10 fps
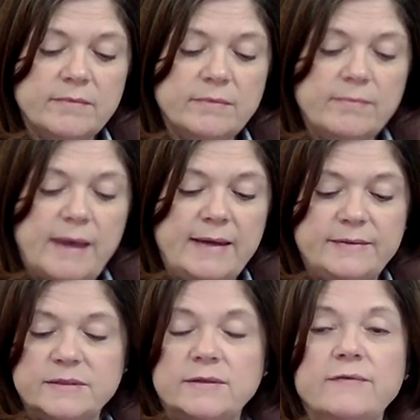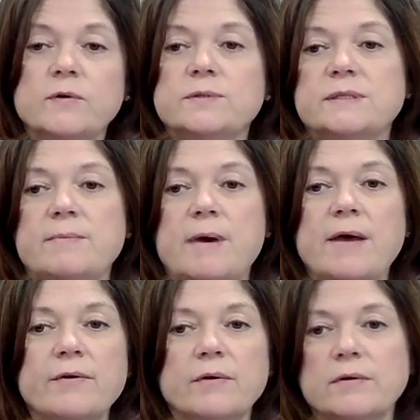may deliver some
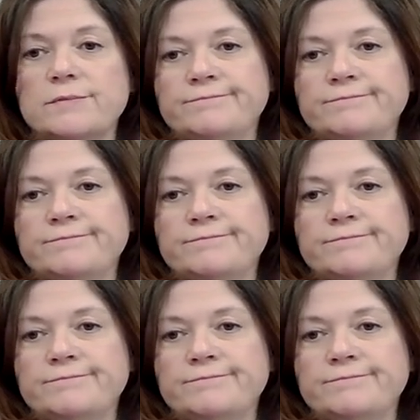other